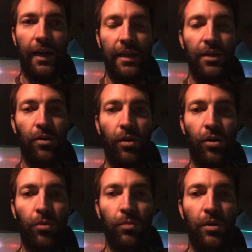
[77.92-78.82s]
I can go
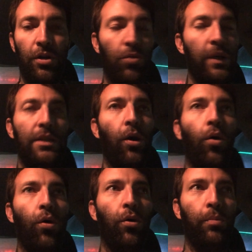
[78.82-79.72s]
home, read the
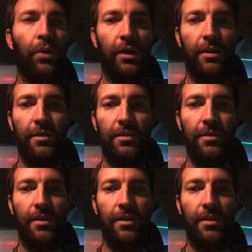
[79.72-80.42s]
whole book.